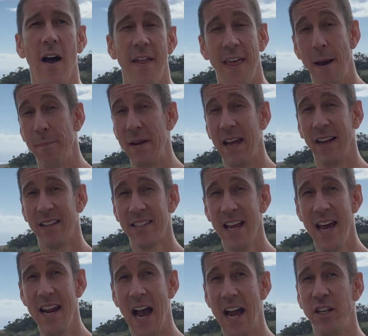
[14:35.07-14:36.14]
That being
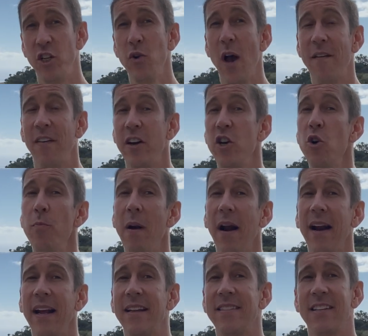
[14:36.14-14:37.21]
said, I do have a new
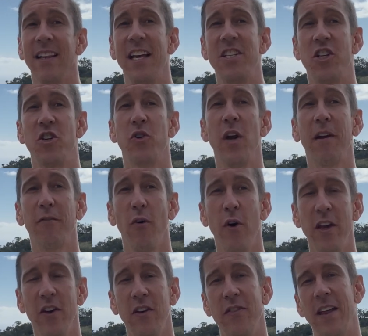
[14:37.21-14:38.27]
bearing installation trick for
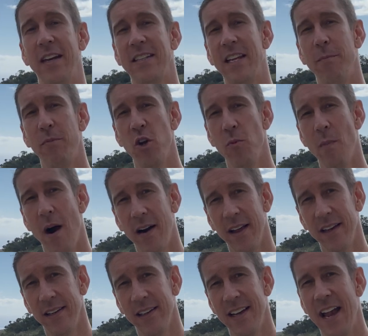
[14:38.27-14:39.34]
you that Tim Marta,
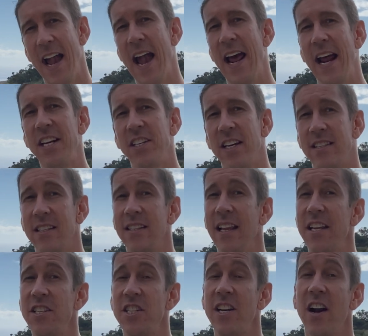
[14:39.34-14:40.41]
NHS's
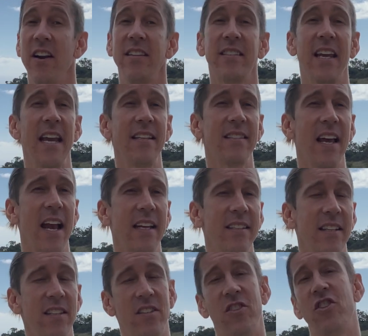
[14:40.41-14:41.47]
legendary skate
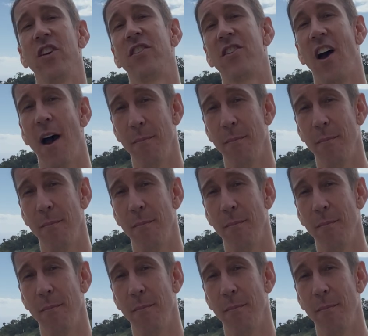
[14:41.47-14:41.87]
scientist, just taught